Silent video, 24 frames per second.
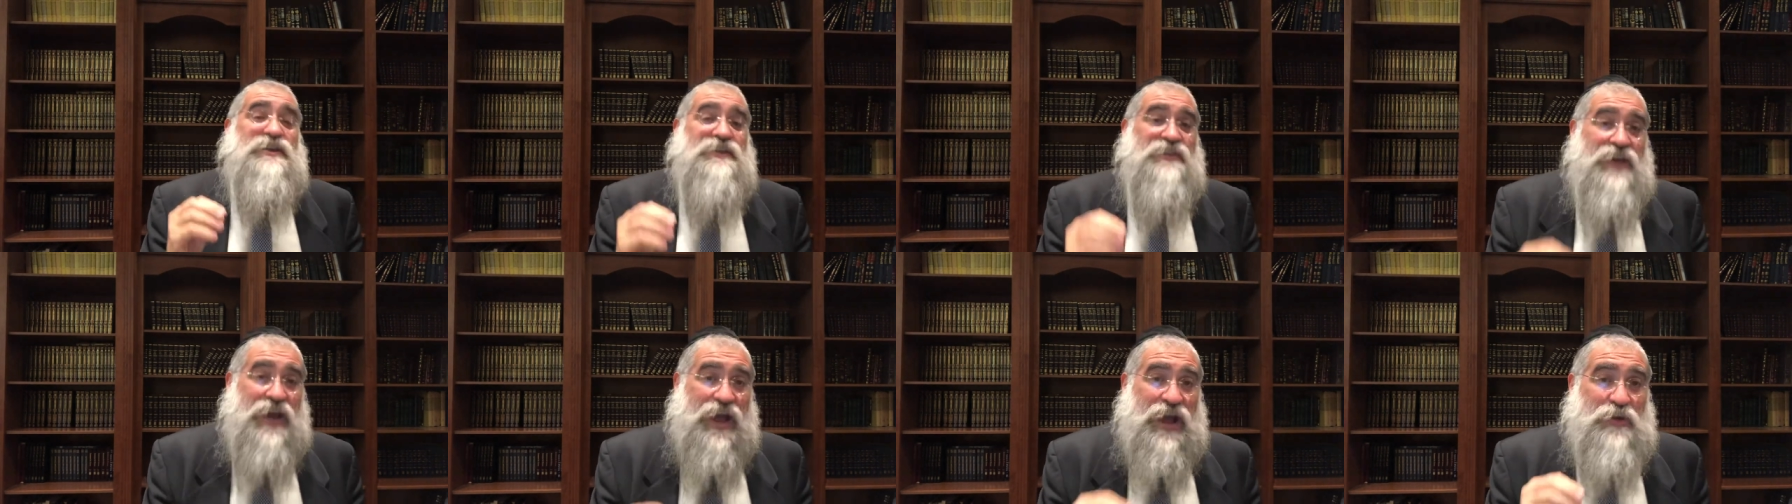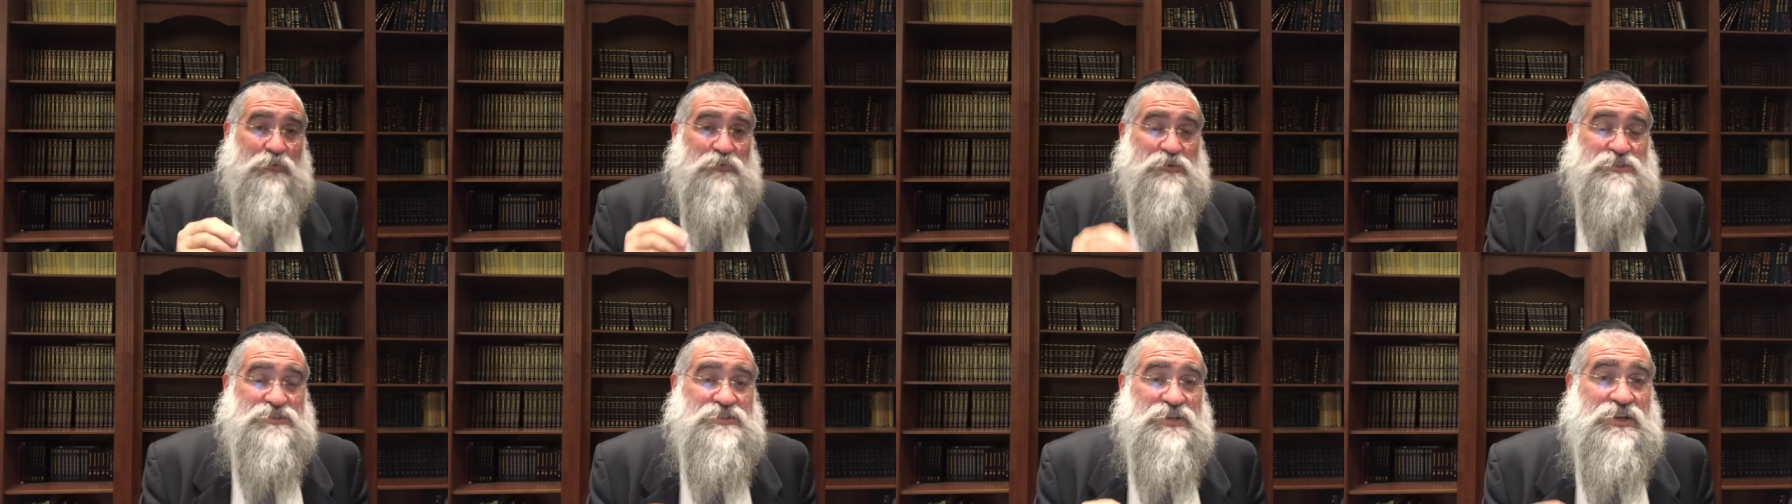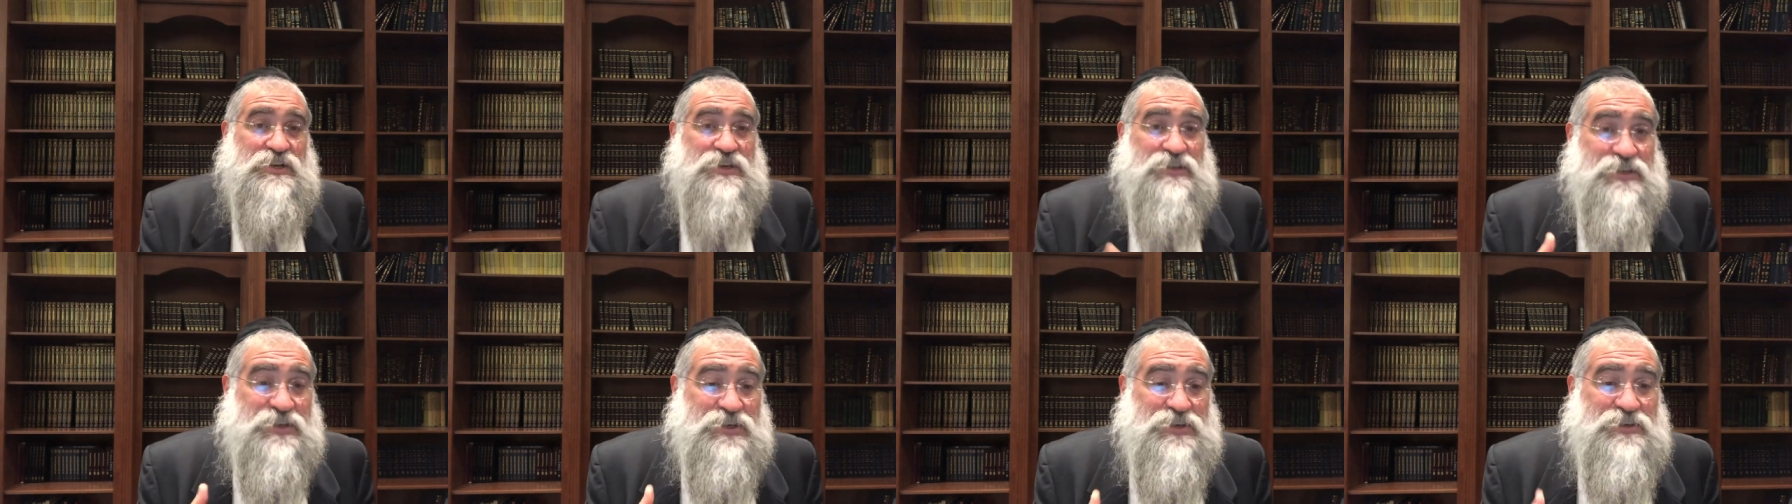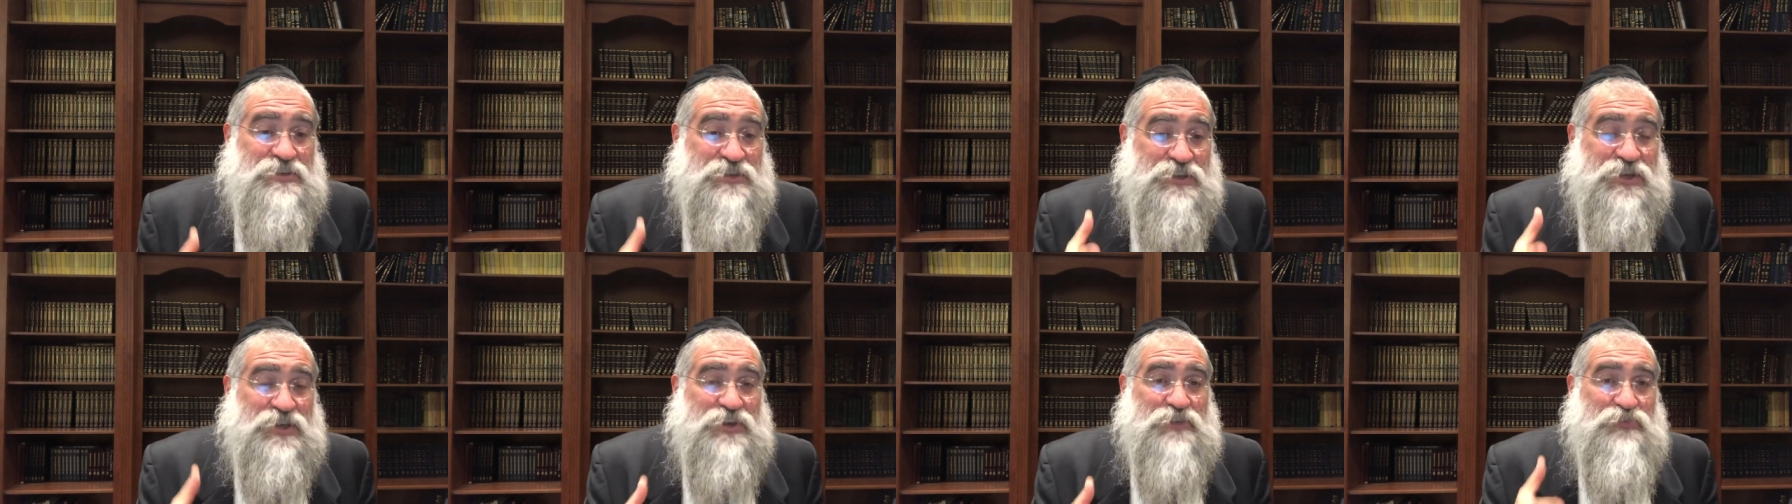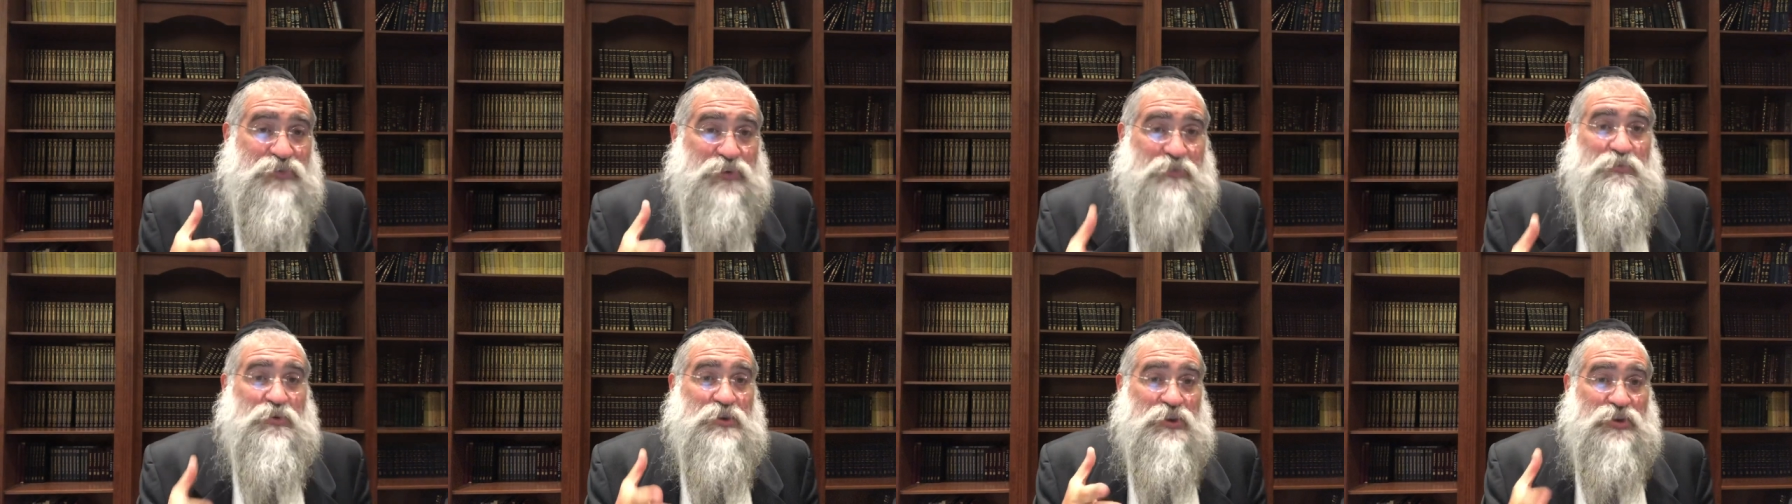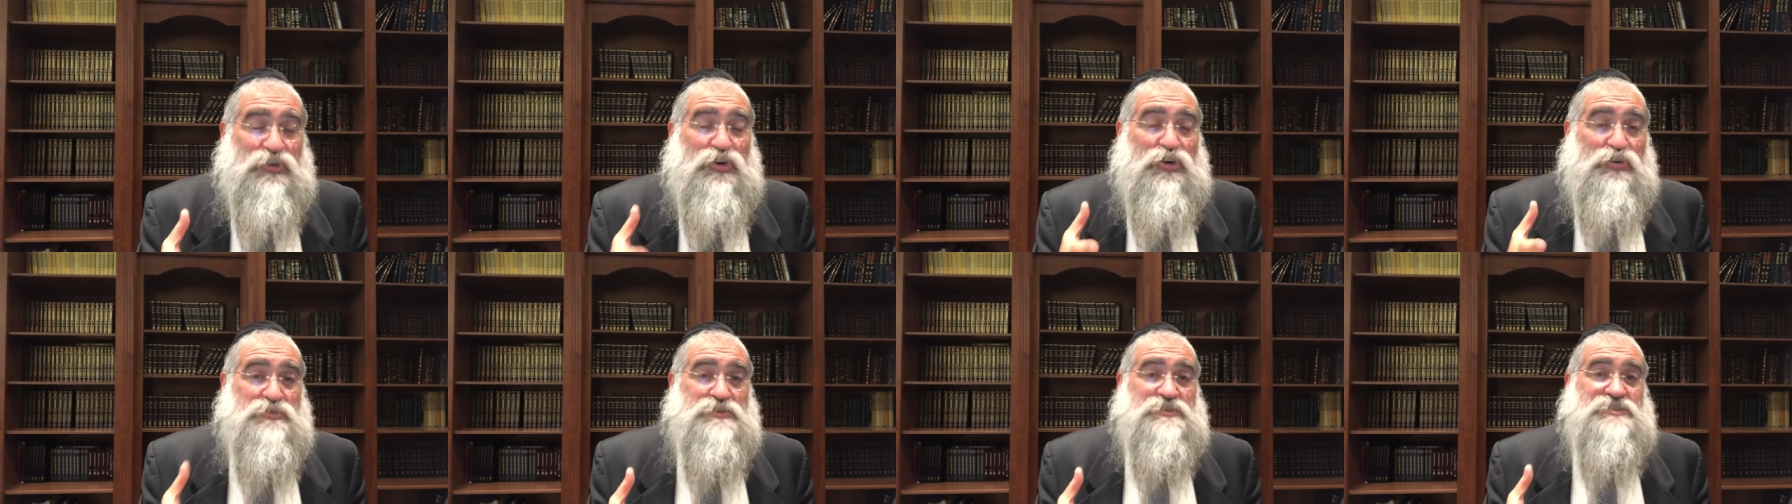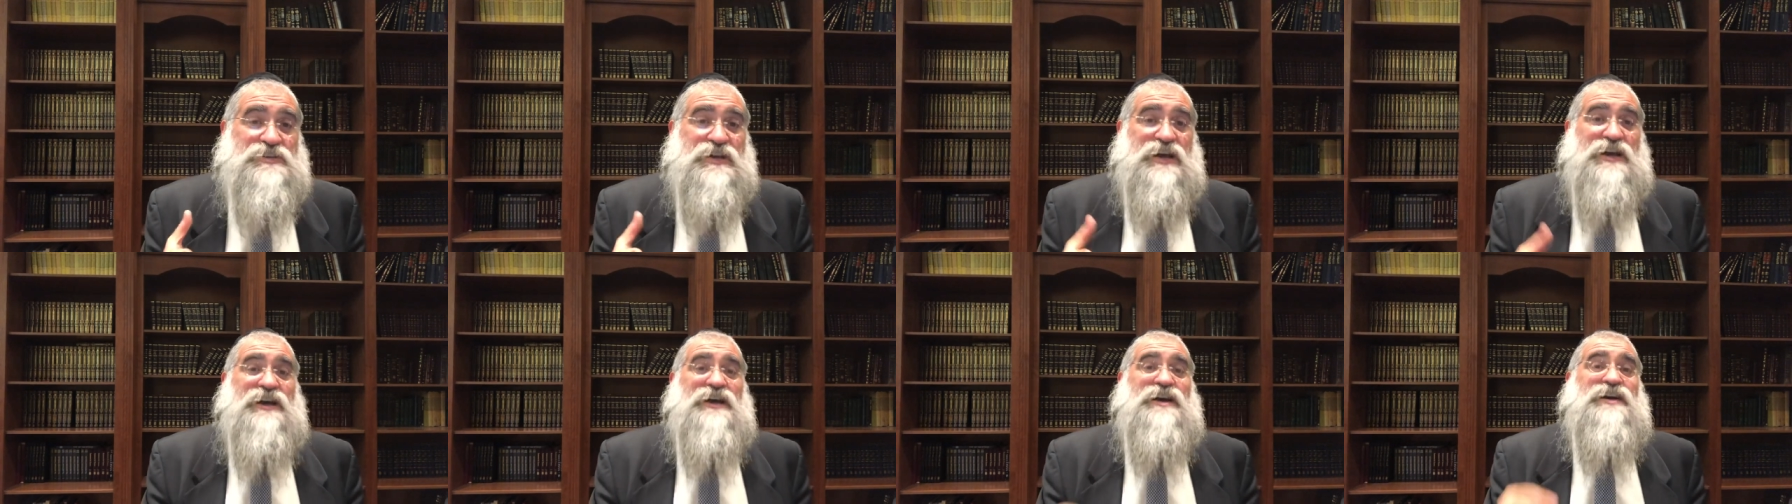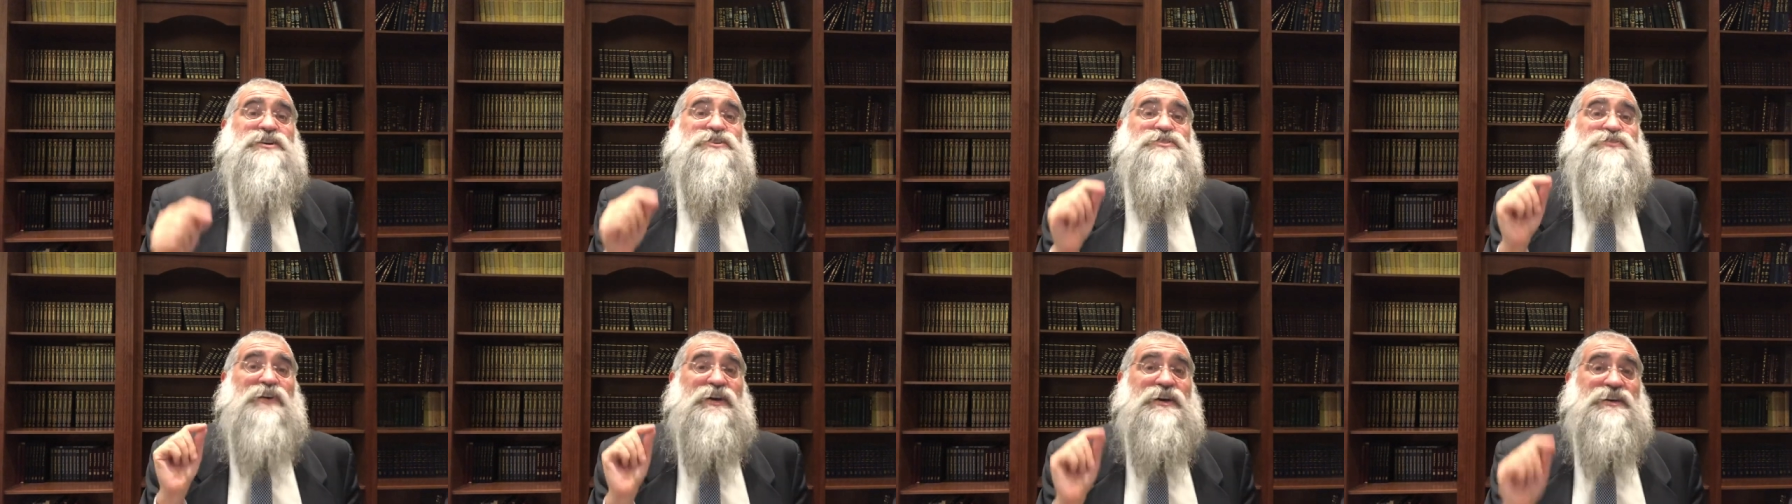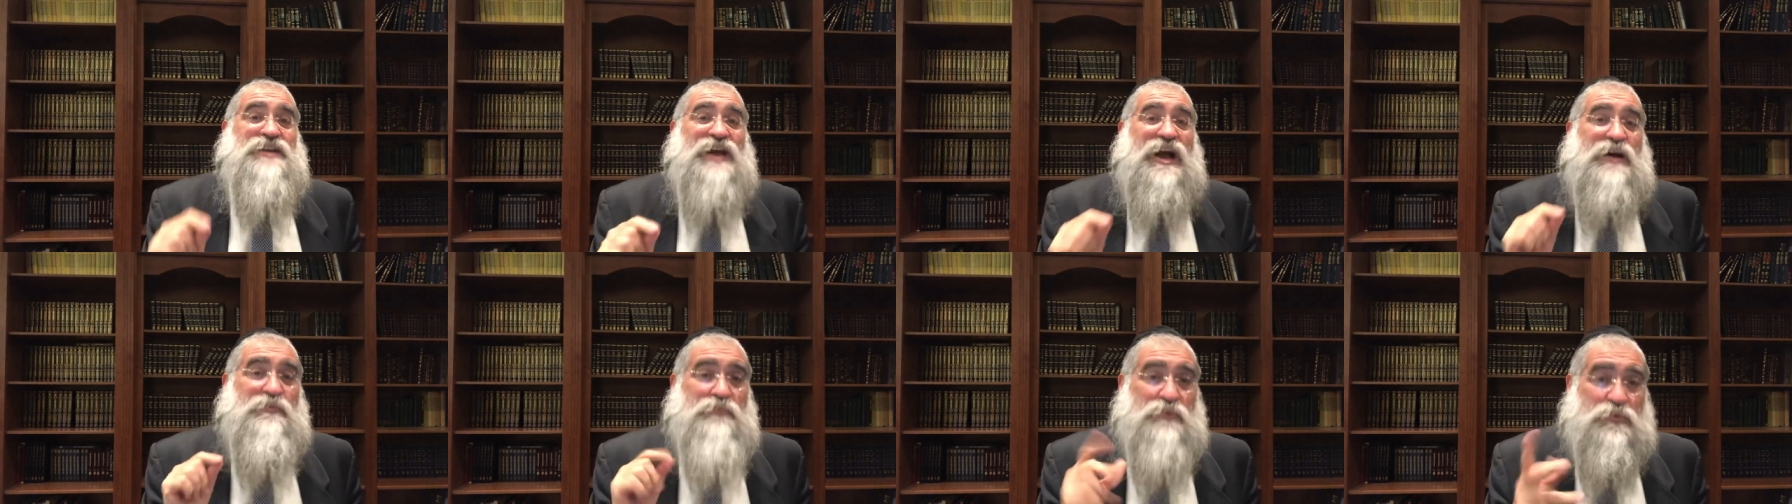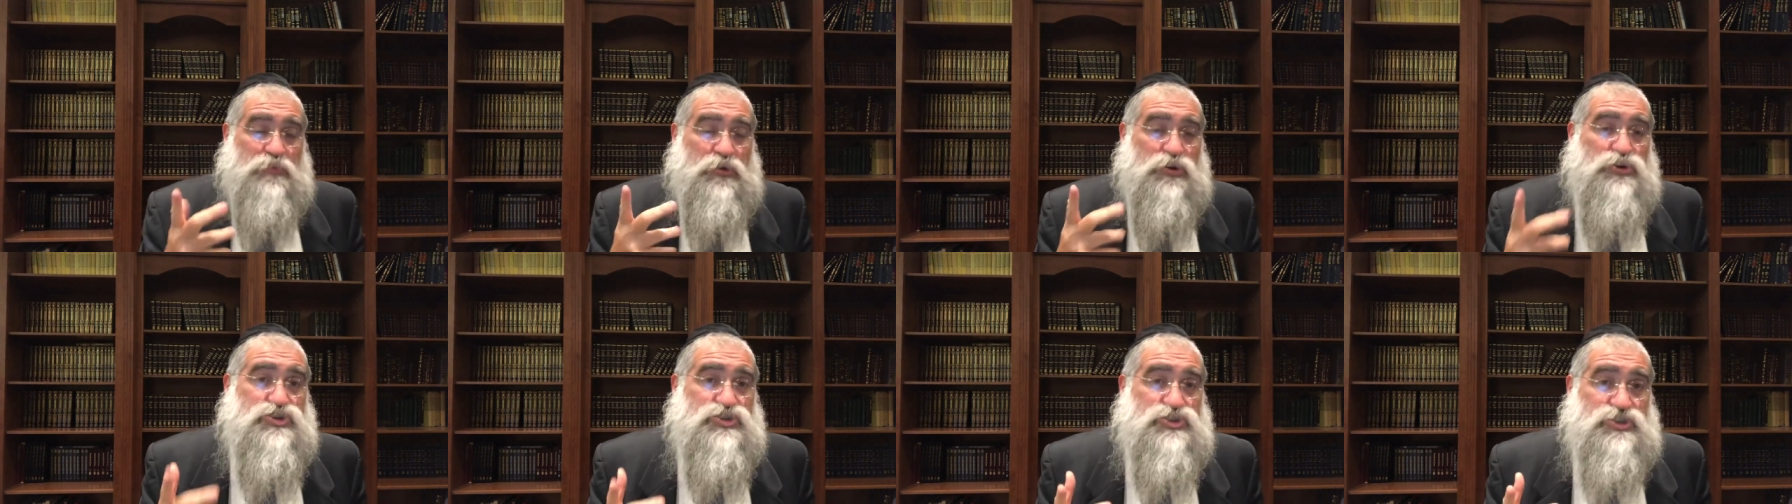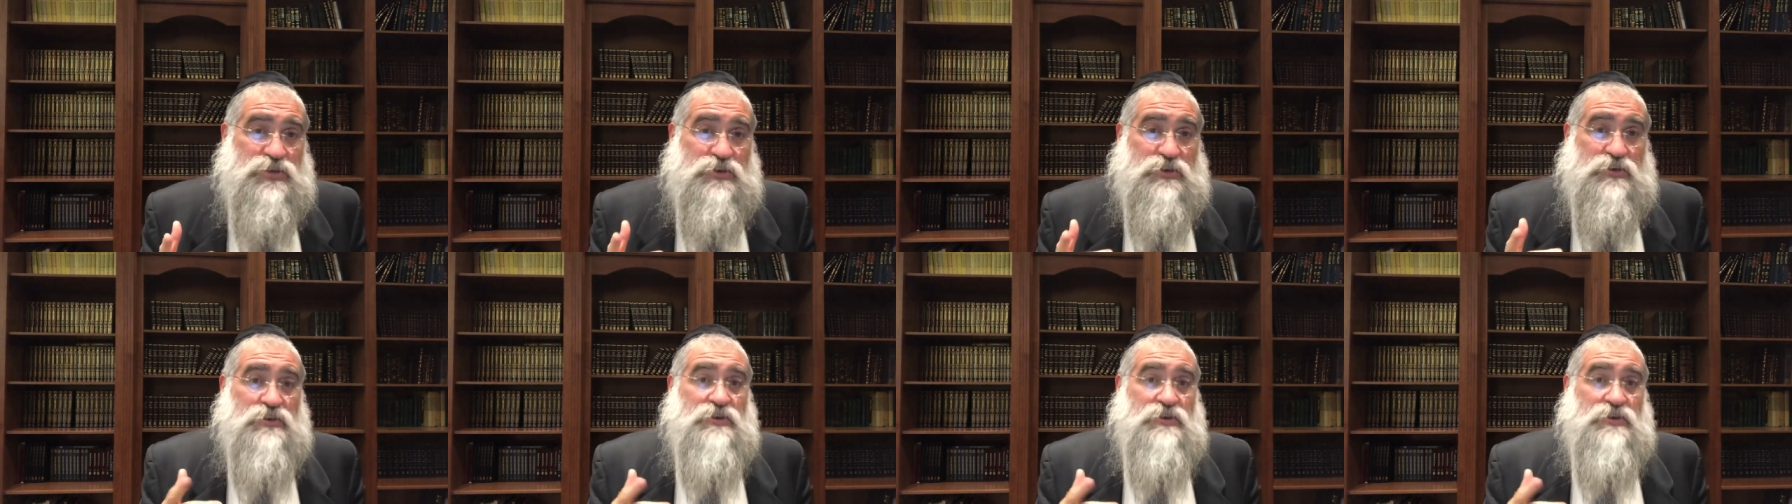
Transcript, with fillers: that we see clearly from what the Torah says, Vayidaber Moshe.